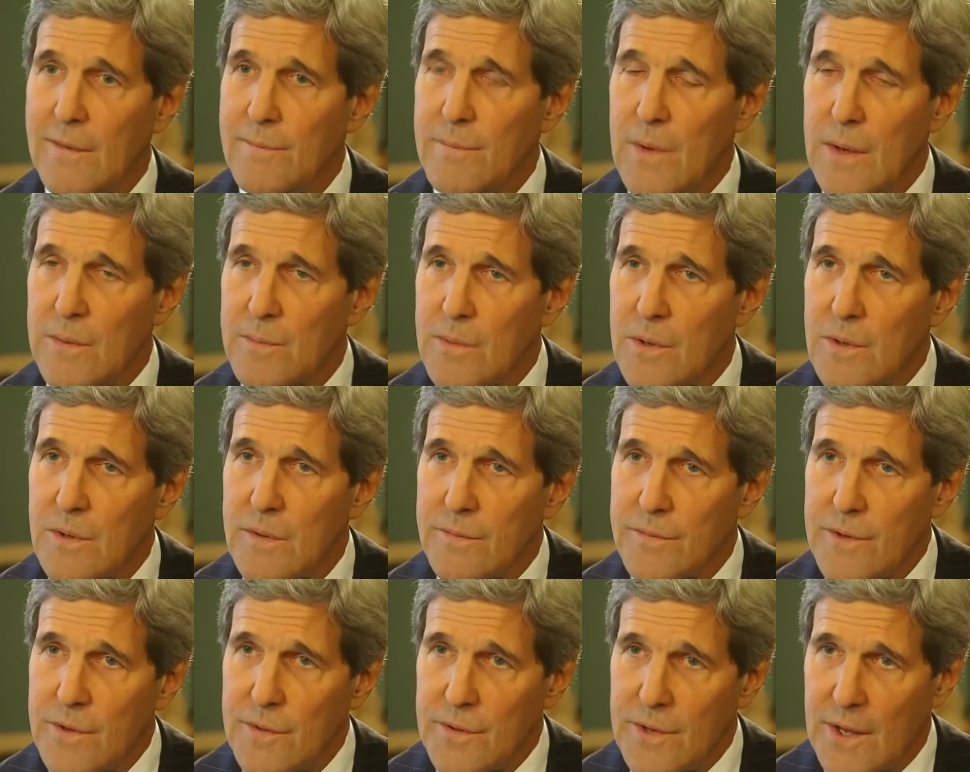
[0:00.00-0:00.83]
member
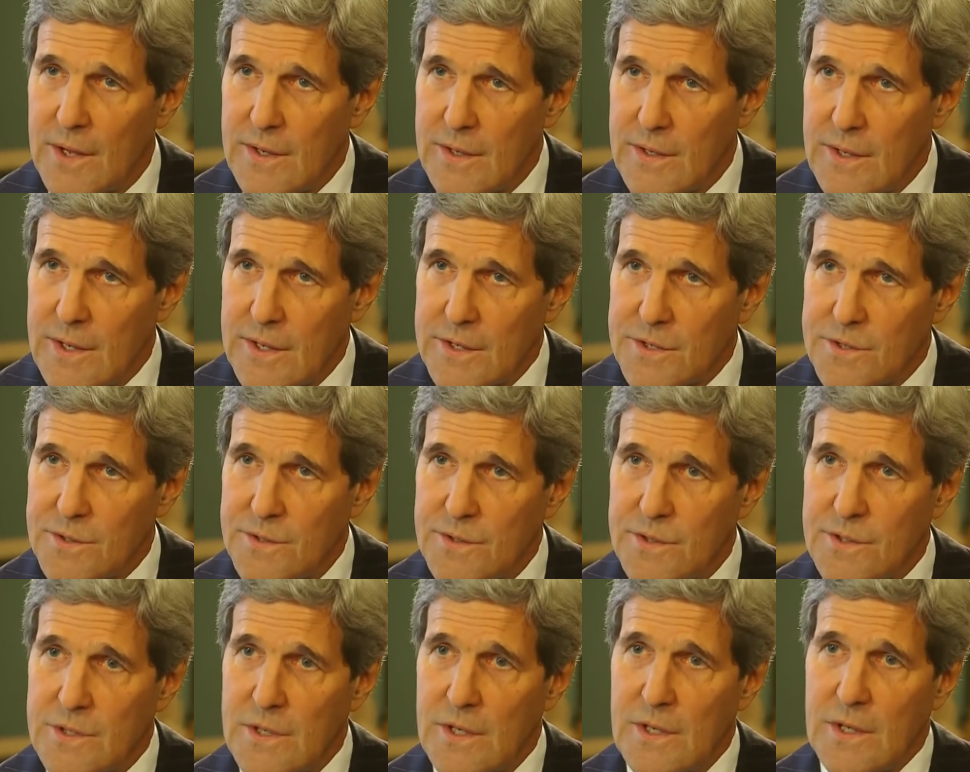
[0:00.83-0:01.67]
of the United
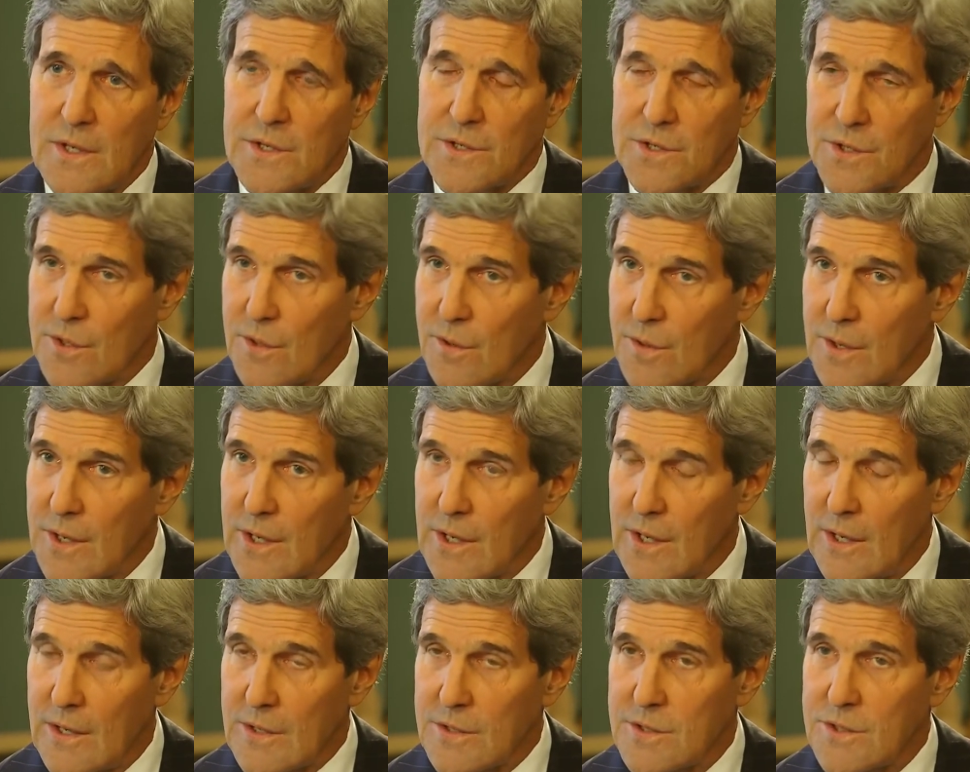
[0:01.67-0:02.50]
Nations Security
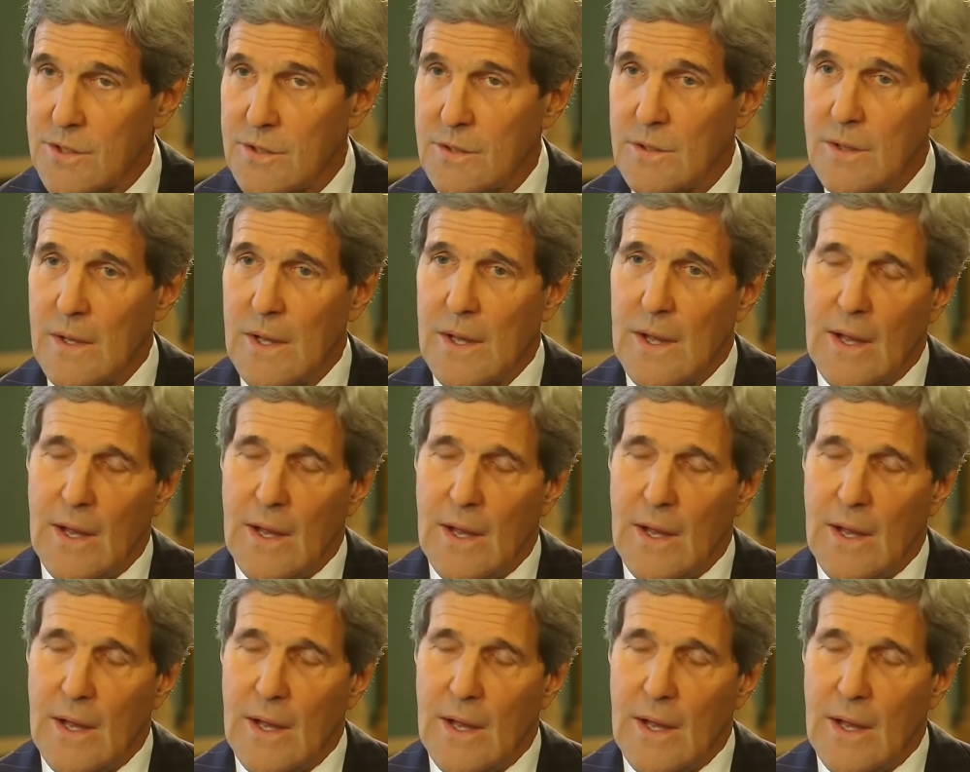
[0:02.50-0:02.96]
Council,